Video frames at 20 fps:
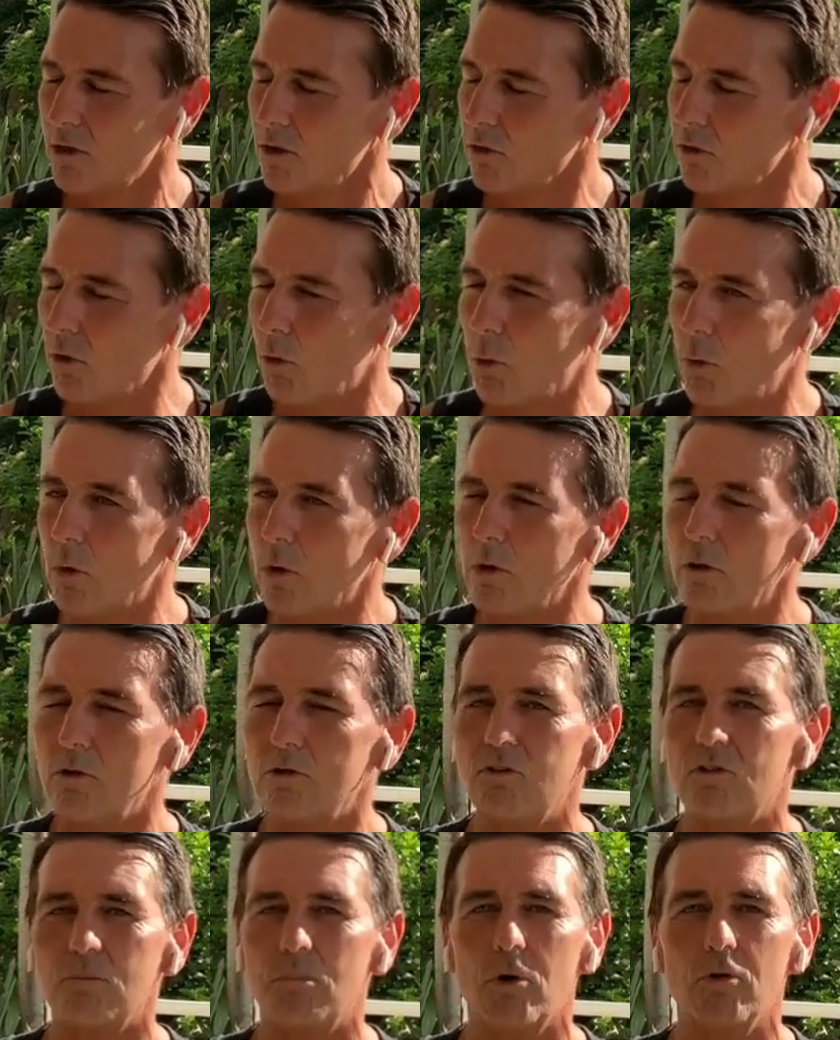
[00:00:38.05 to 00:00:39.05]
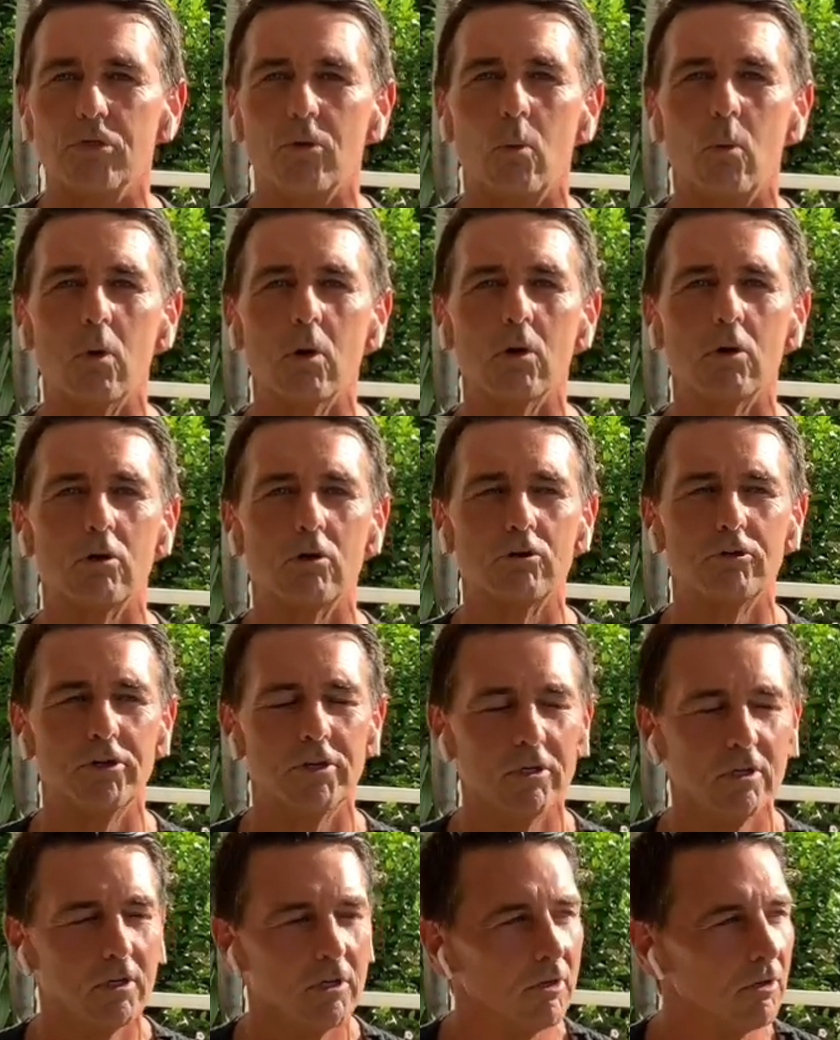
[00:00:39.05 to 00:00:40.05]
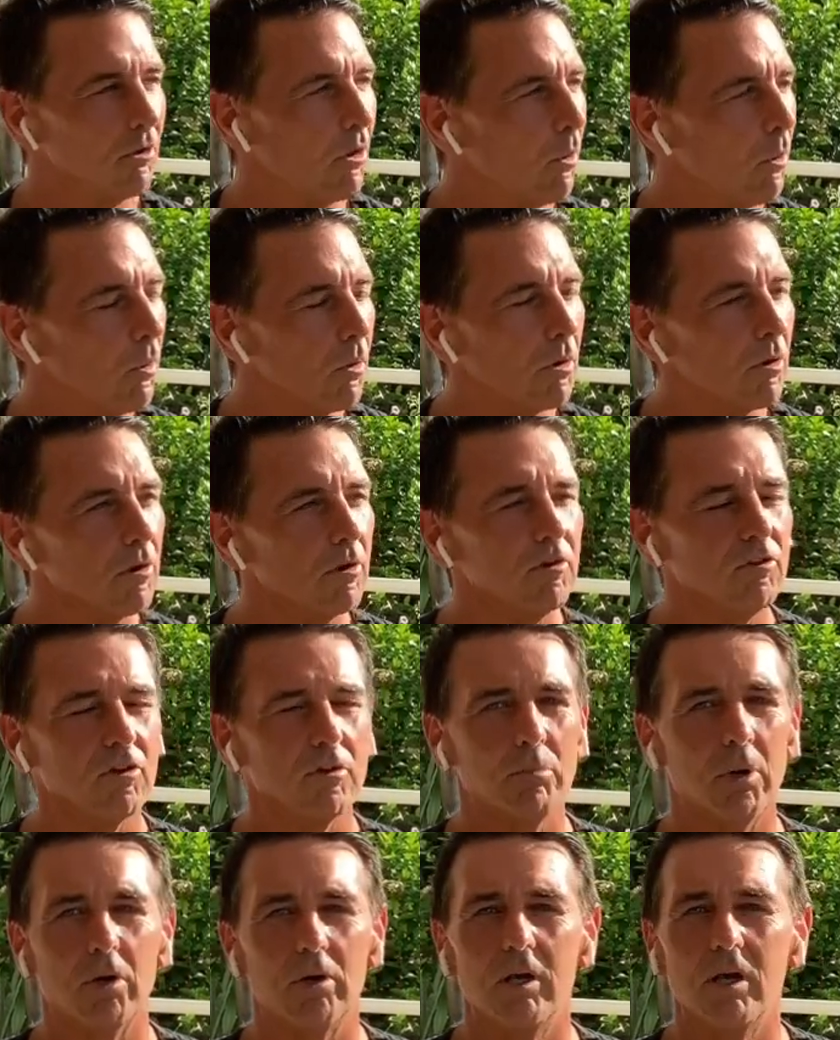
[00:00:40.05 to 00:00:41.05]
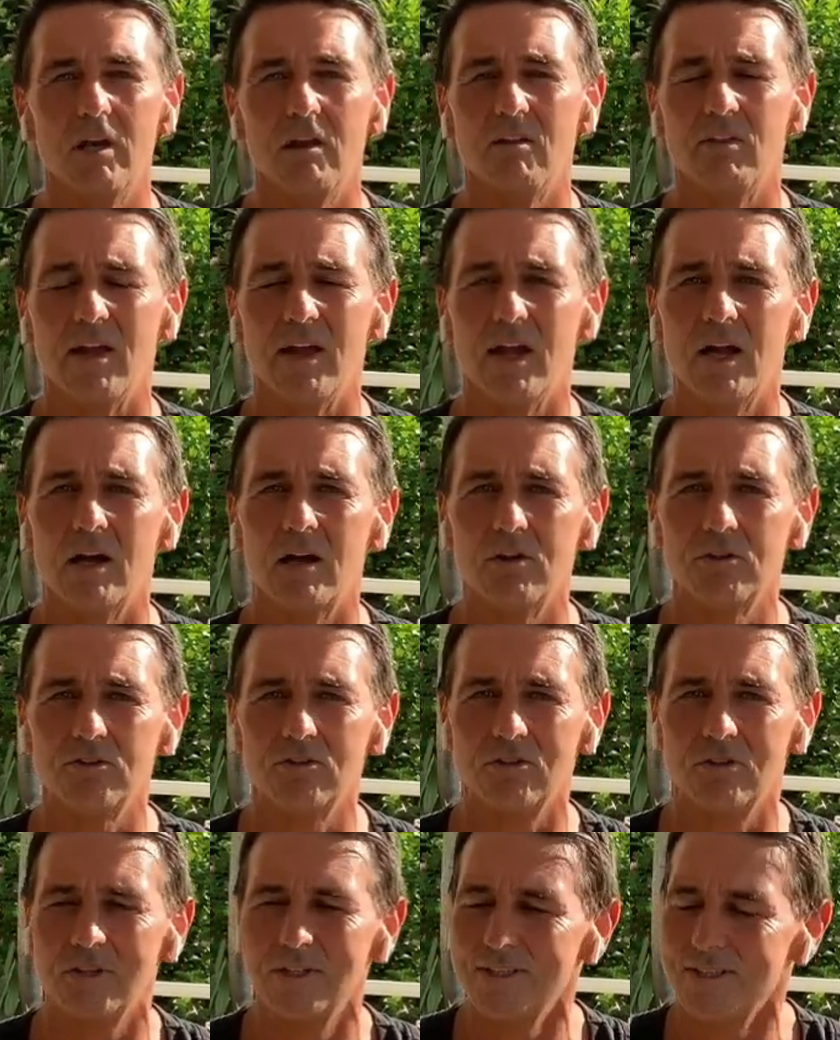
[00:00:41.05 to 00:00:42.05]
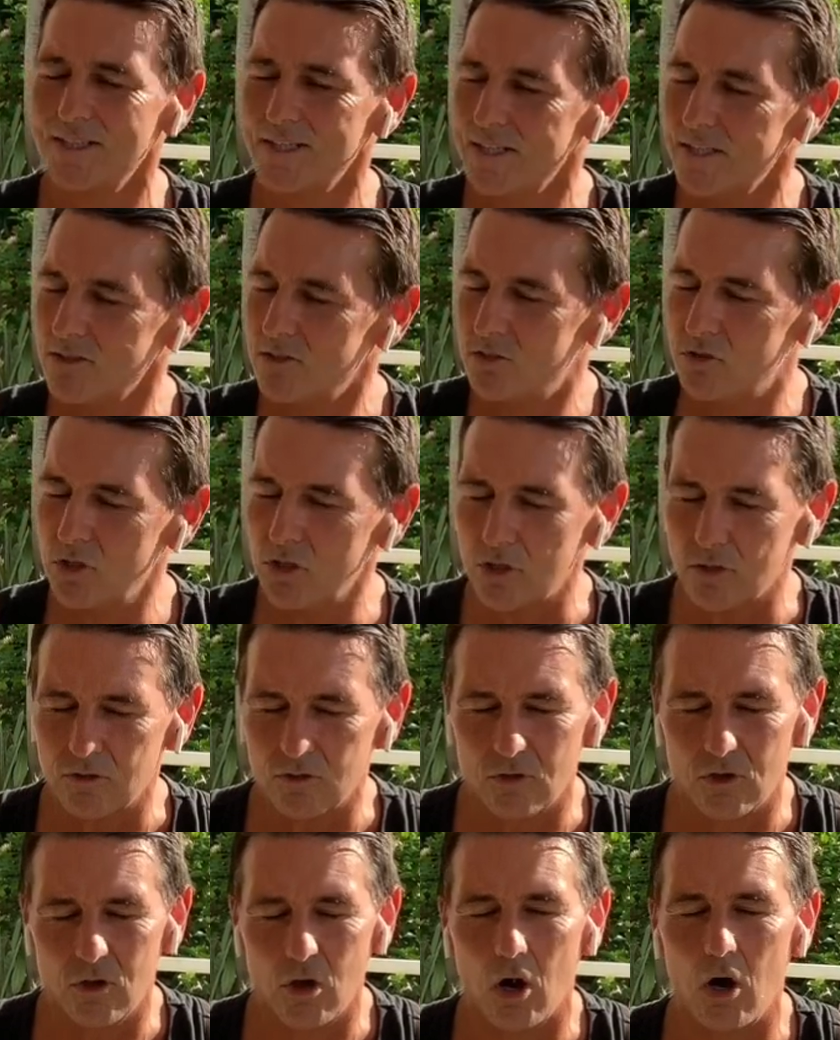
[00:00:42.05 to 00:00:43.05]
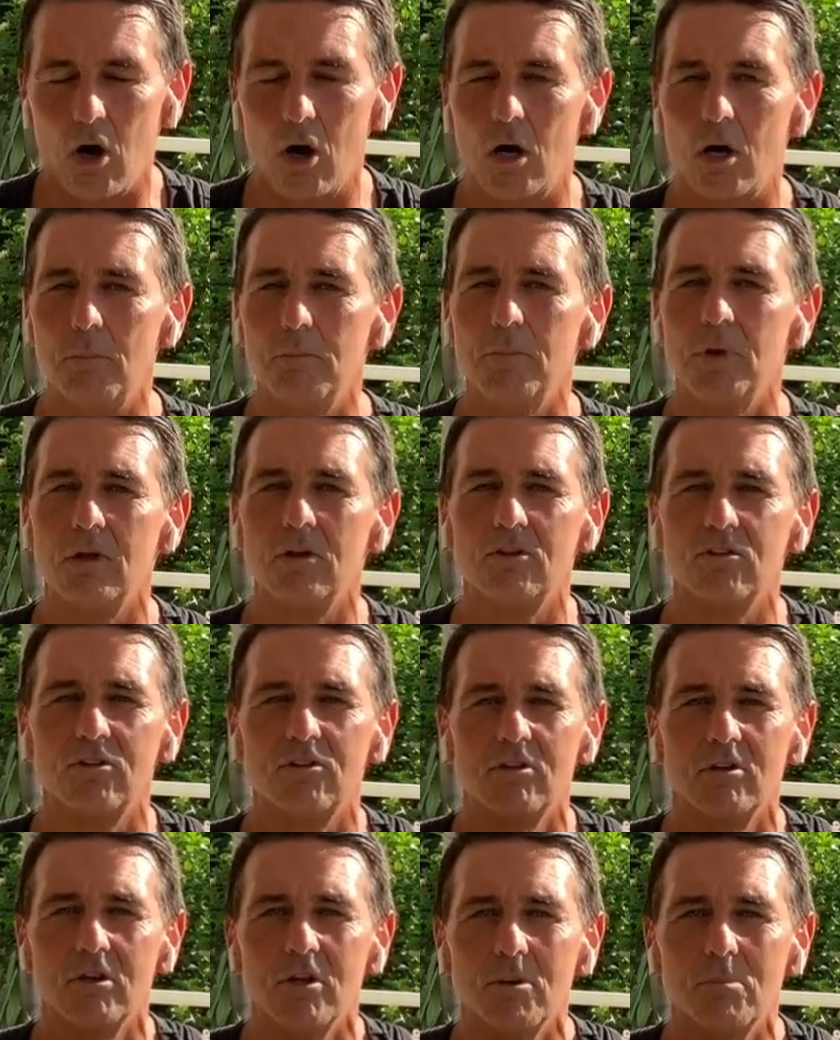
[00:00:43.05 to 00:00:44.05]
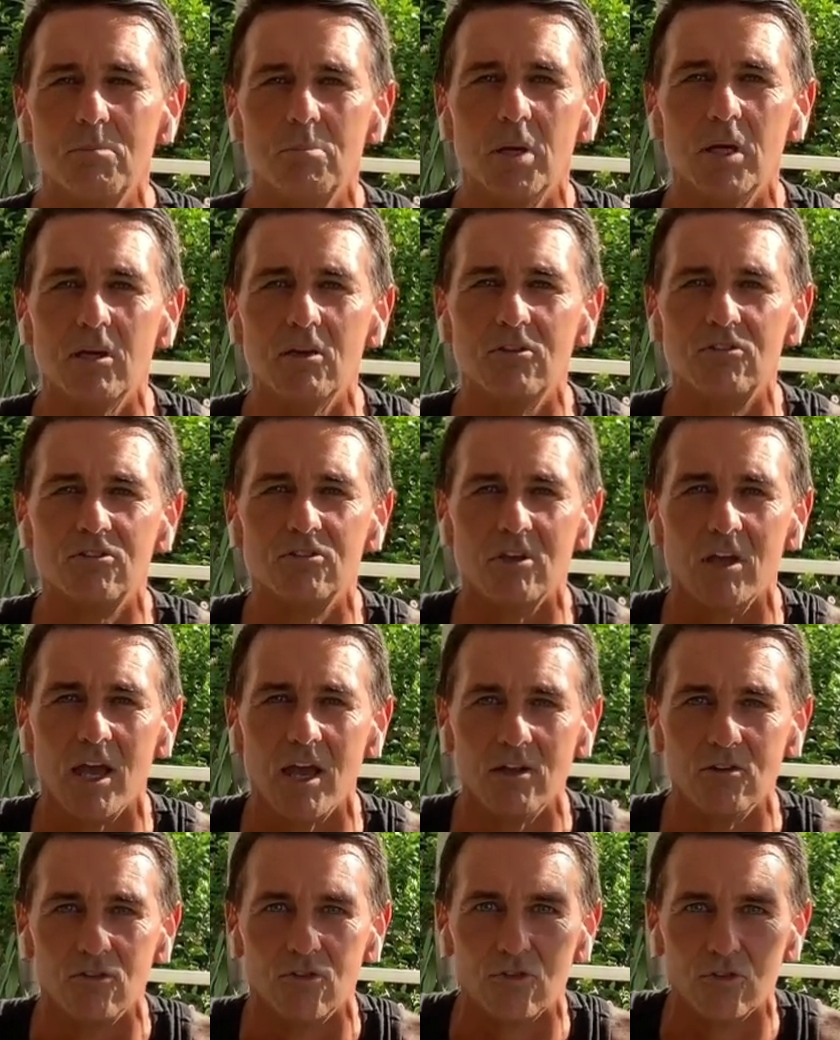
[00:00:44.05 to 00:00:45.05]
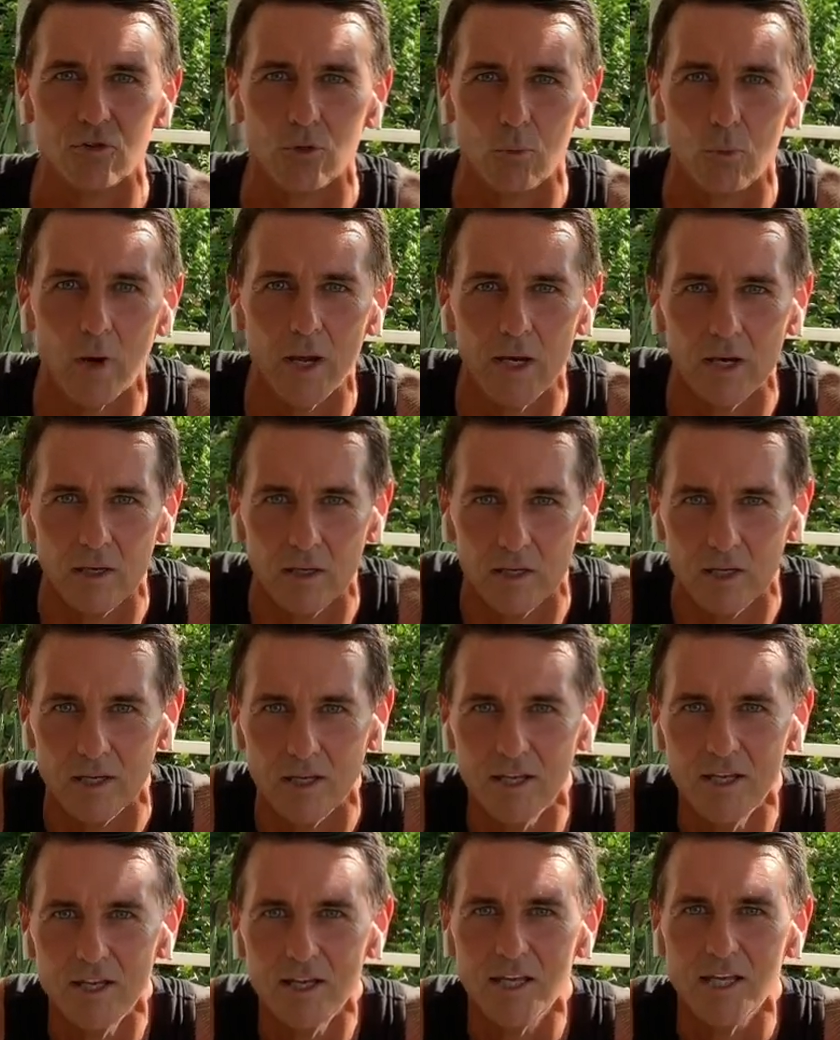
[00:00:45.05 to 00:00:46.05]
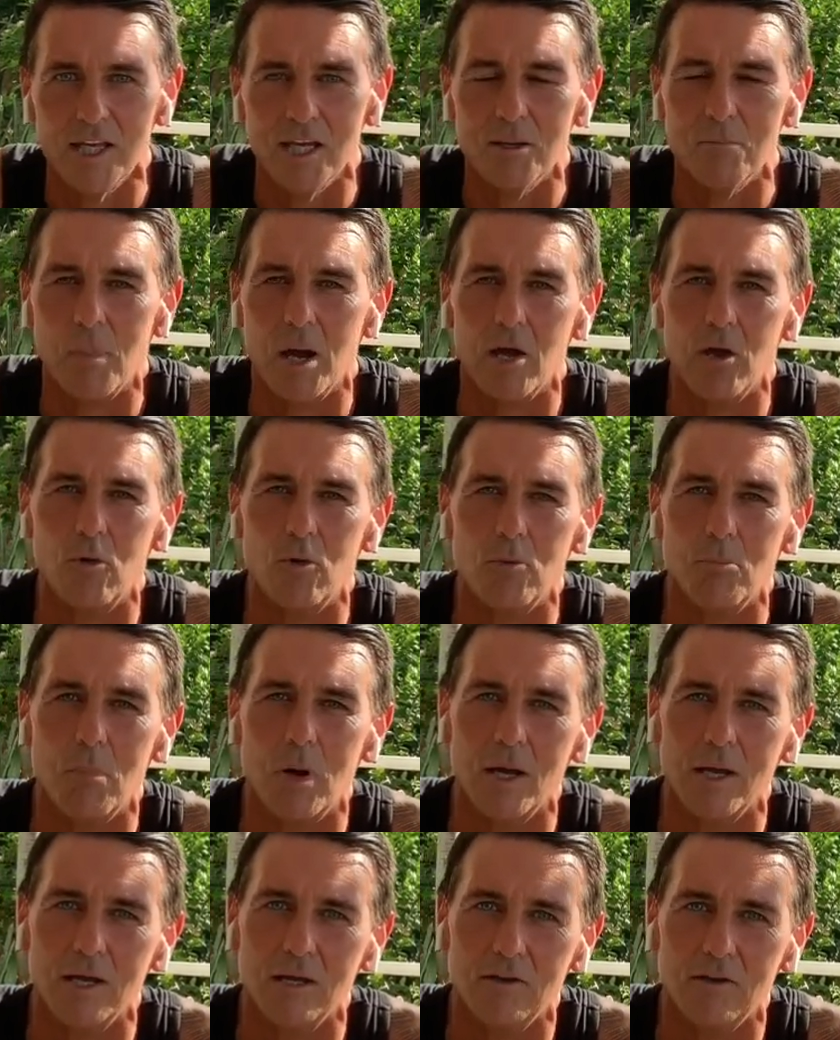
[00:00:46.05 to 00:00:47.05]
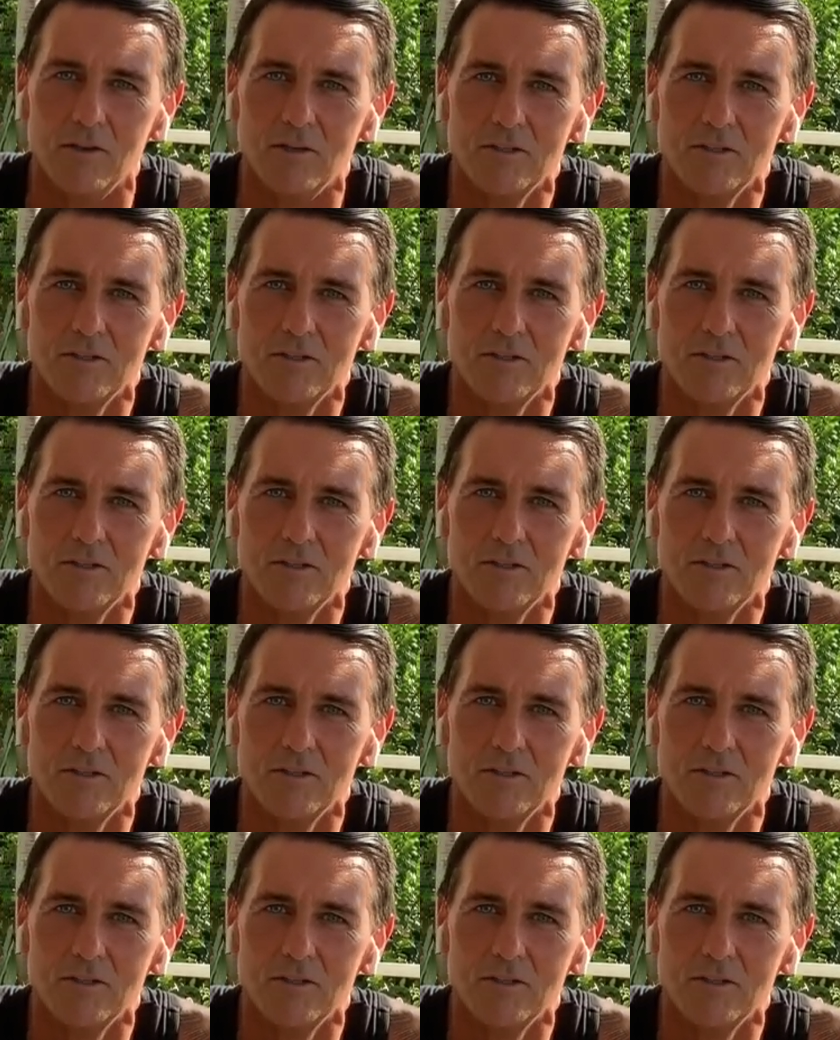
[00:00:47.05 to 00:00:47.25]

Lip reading: No worries about the world, no worries about anything else, just calmness, peace, and serenity in my own mind.